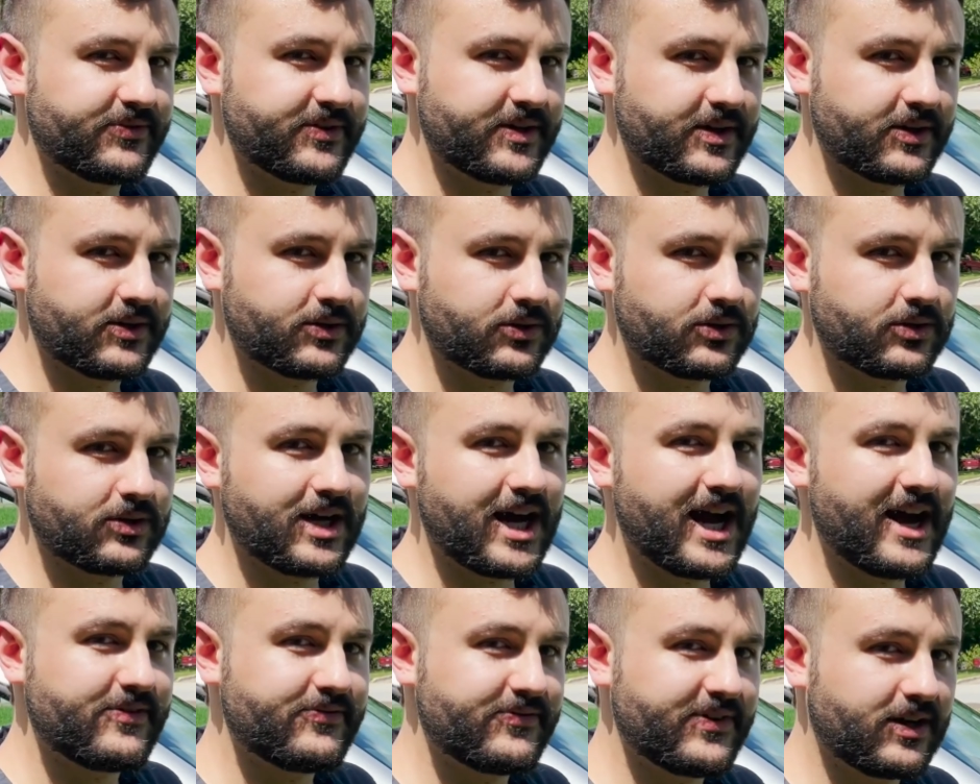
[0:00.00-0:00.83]
vehicle,
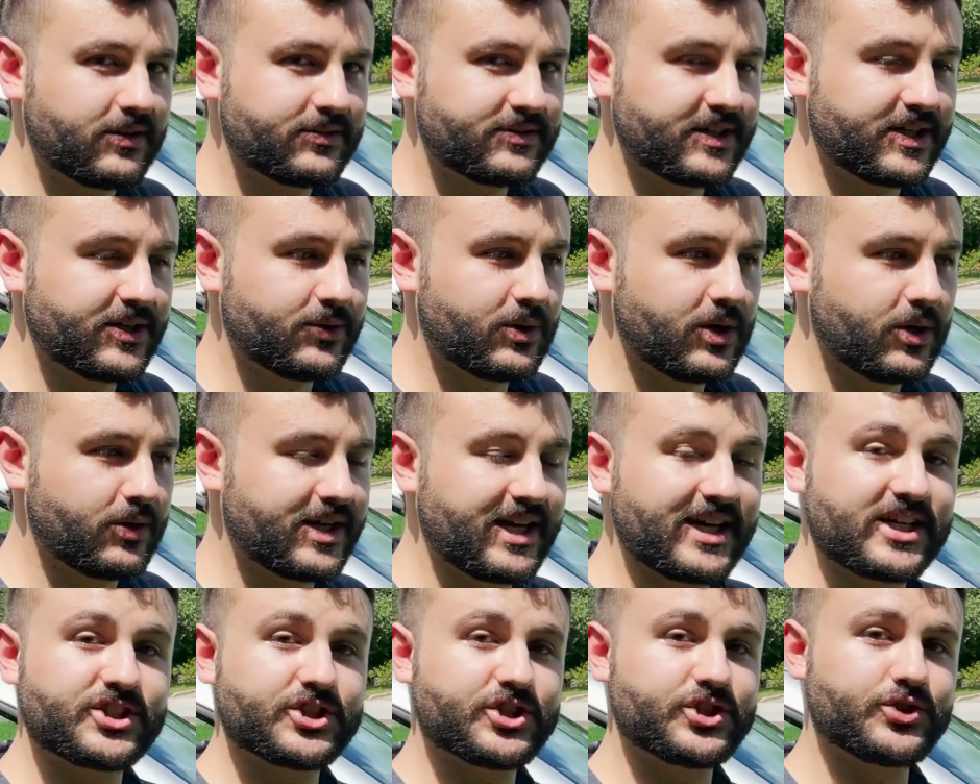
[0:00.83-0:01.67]
I felt that it rode
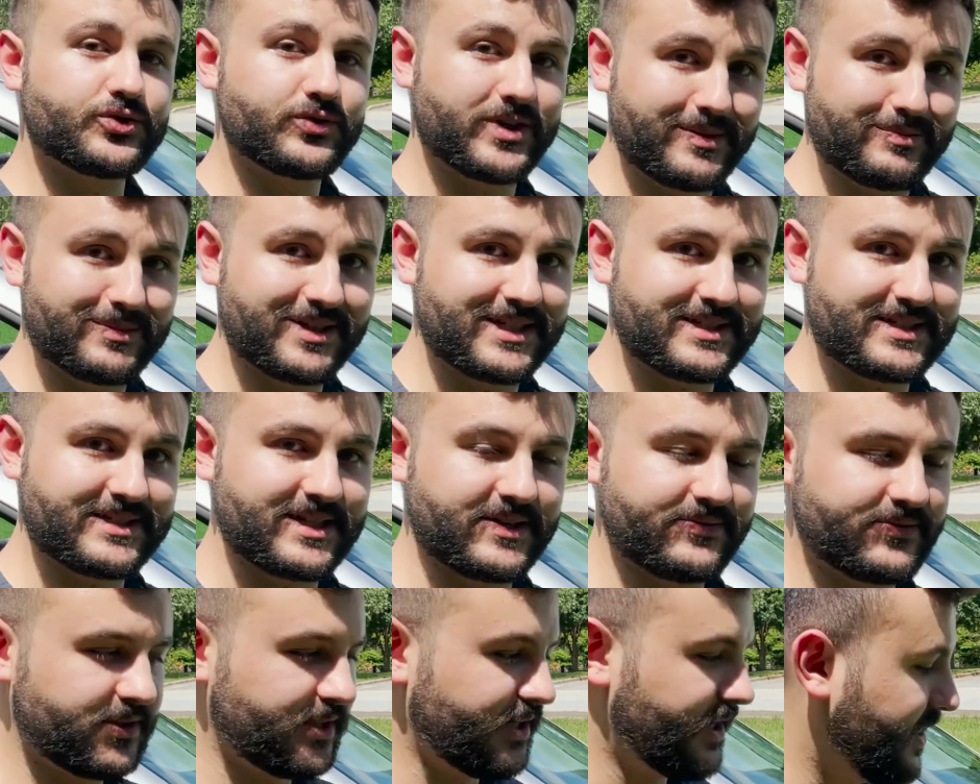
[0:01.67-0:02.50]
extremely
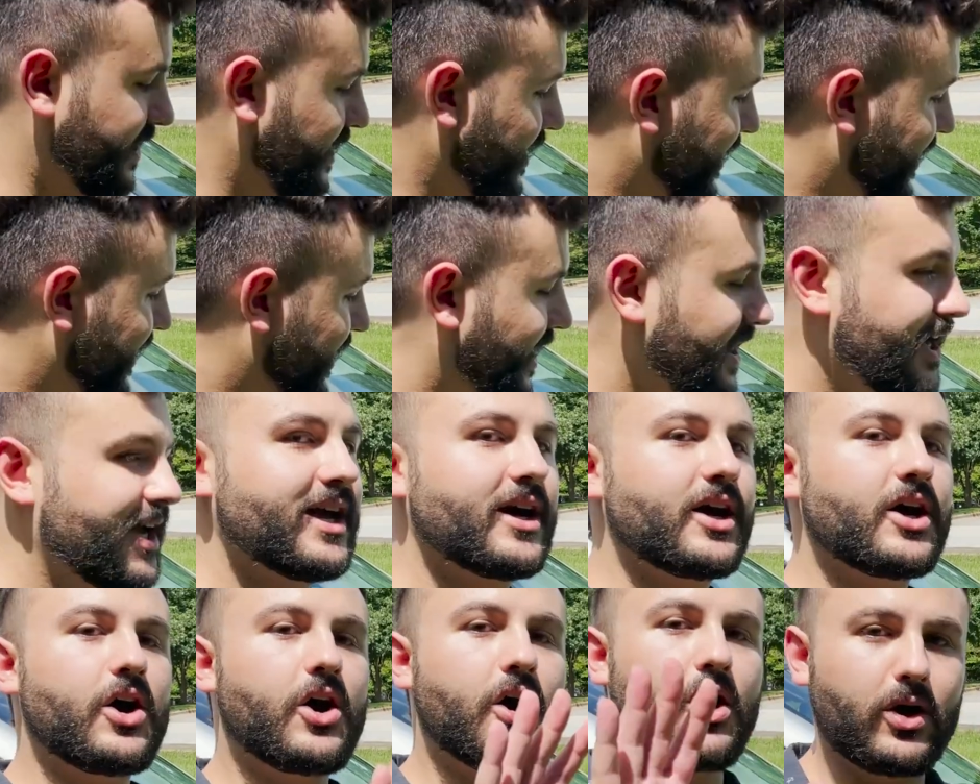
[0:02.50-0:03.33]
stiffly.
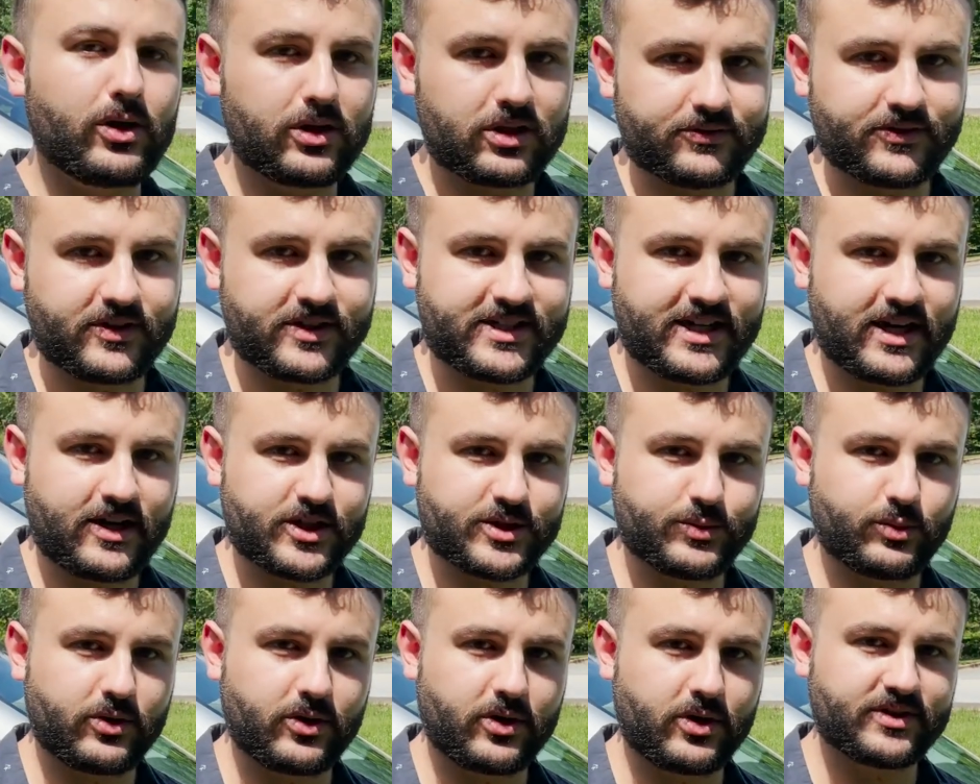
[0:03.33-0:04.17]
All of the
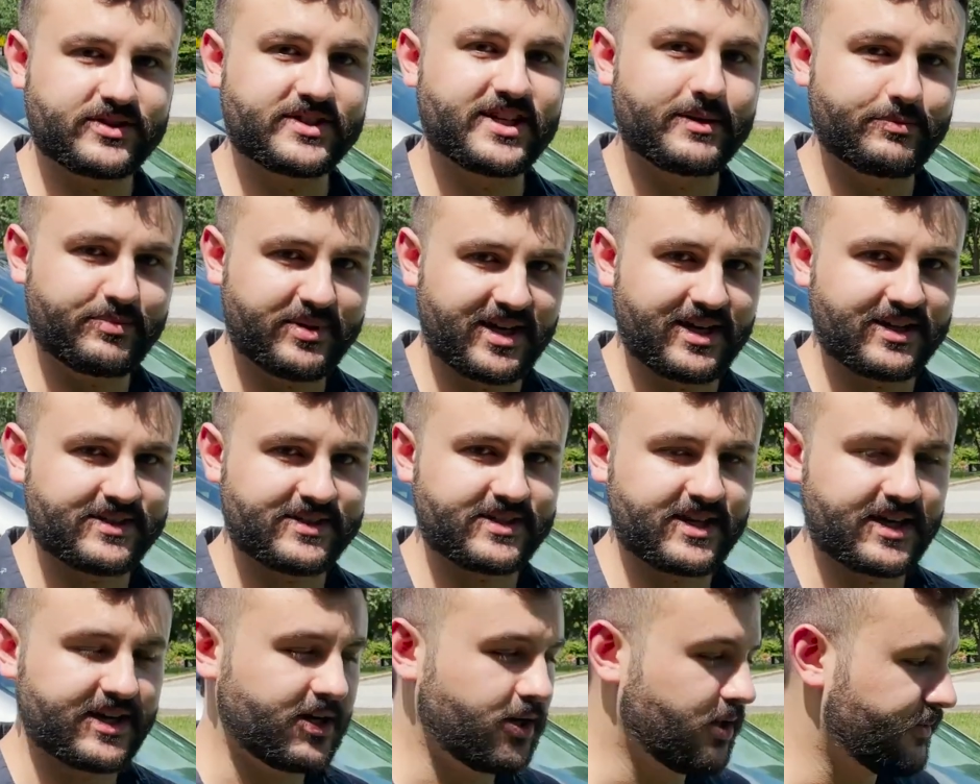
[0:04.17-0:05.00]
tires were 10
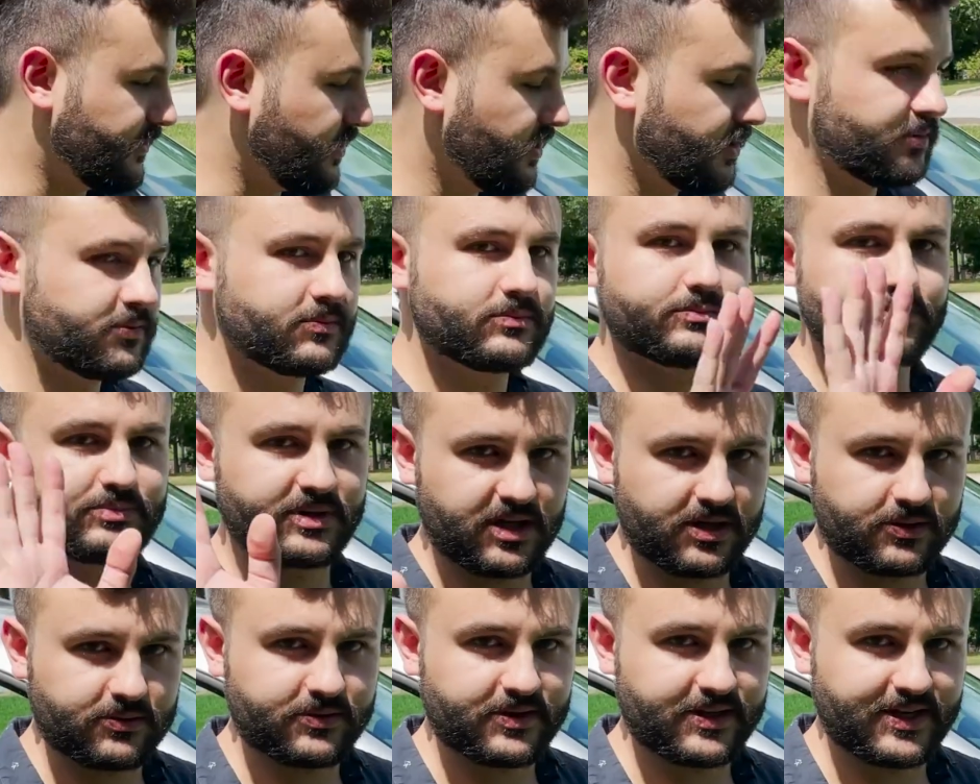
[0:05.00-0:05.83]
psi over,
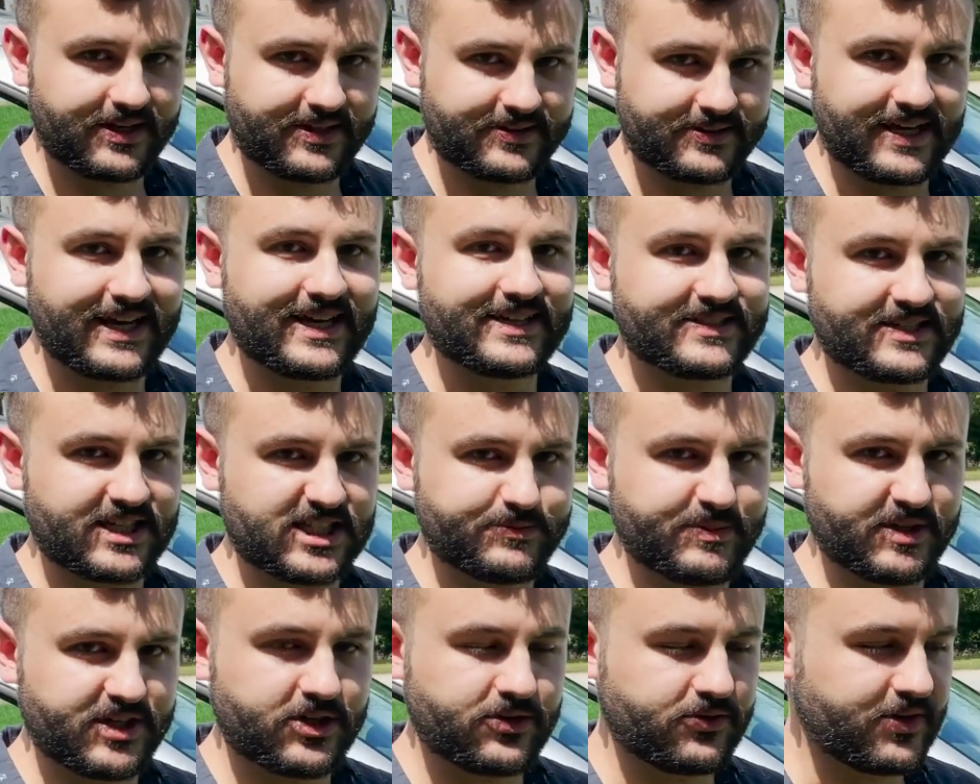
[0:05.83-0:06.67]
but that has since
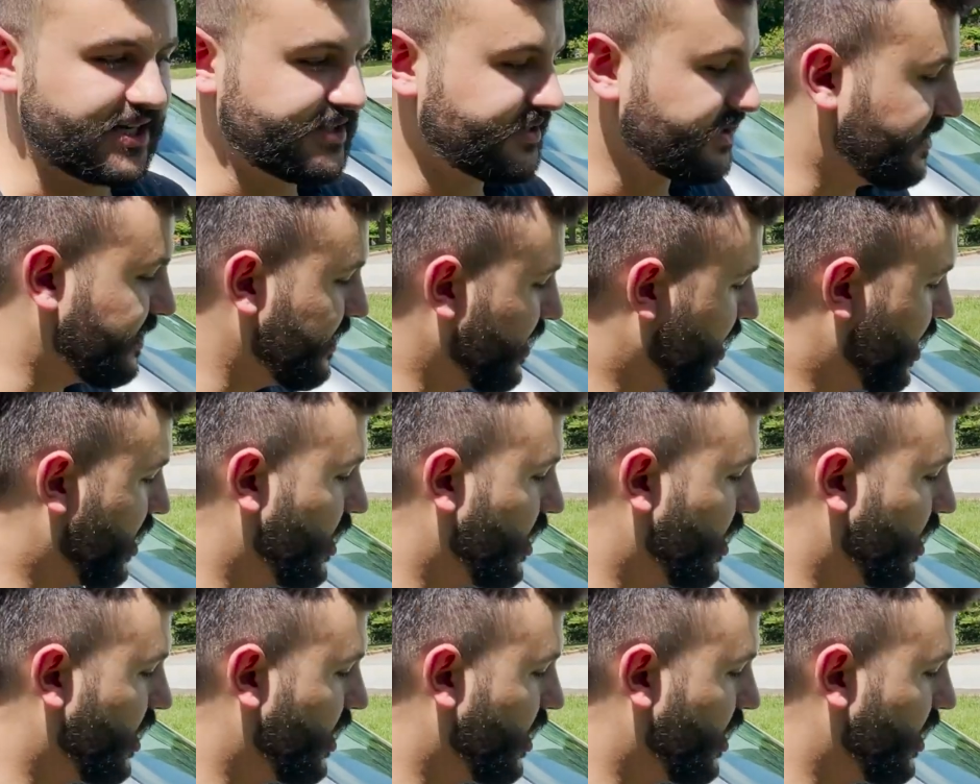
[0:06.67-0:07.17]
been corrected.